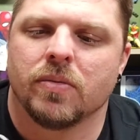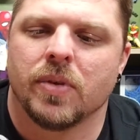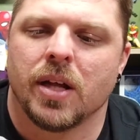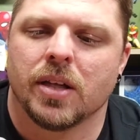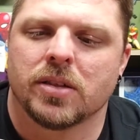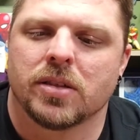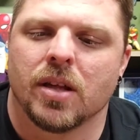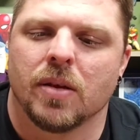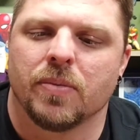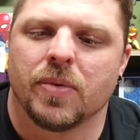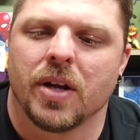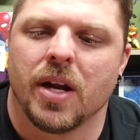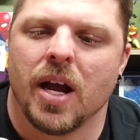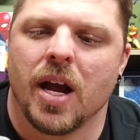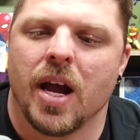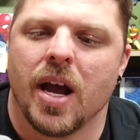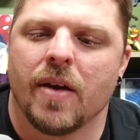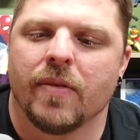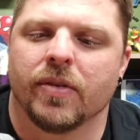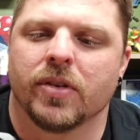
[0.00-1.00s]
That's something I
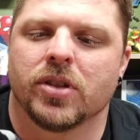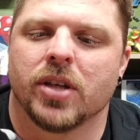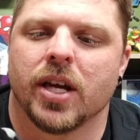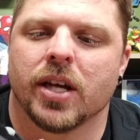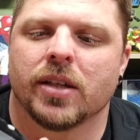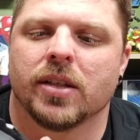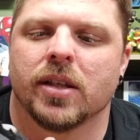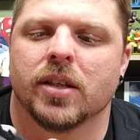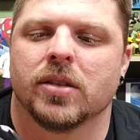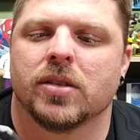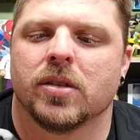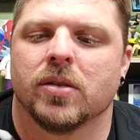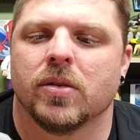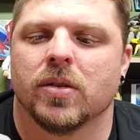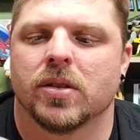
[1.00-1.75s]
haven't checked into,